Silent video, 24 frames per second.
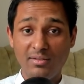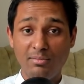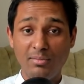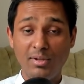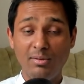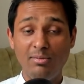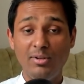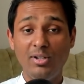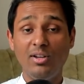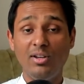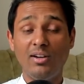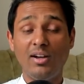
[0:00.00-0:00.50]

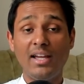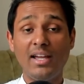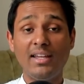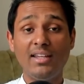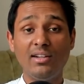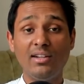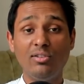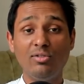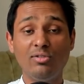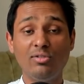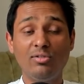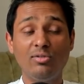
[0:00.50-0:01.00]
Maybe I
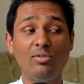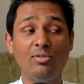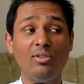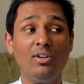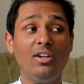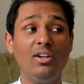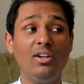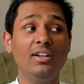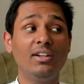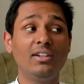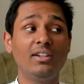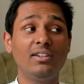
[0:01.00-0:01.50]
can also
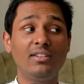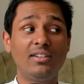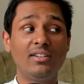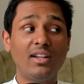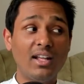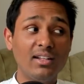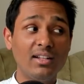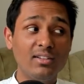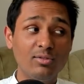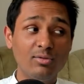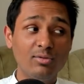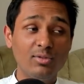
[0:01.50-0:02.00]

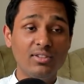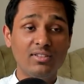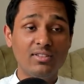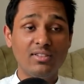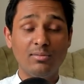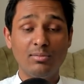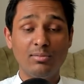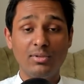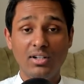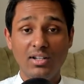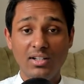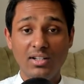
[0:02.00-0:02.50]
dance with
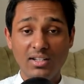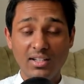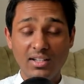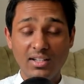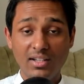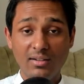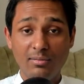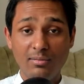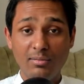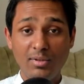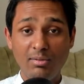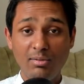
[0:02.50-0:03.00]
some girl
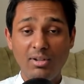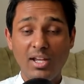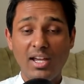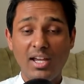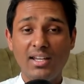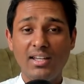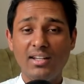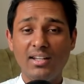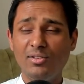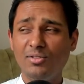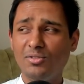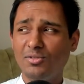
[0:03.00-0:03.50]
there. Maybe I
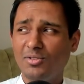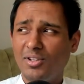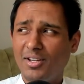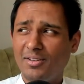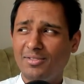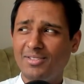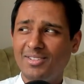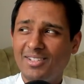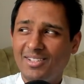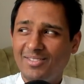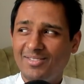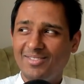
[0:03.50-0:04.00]
can also have
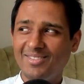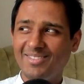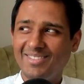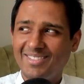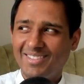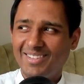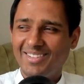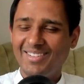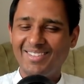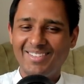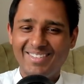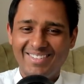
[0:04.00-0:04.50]
some
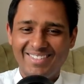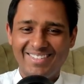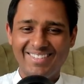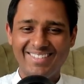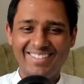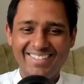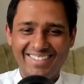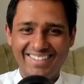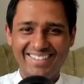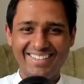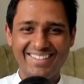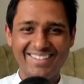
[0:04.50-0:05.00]

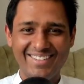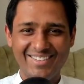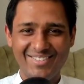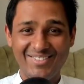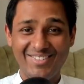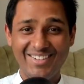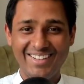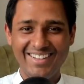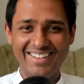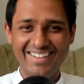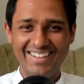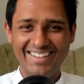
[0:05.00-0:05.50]

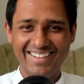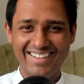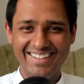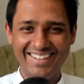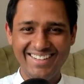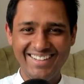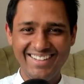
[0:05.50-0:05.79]
fun there.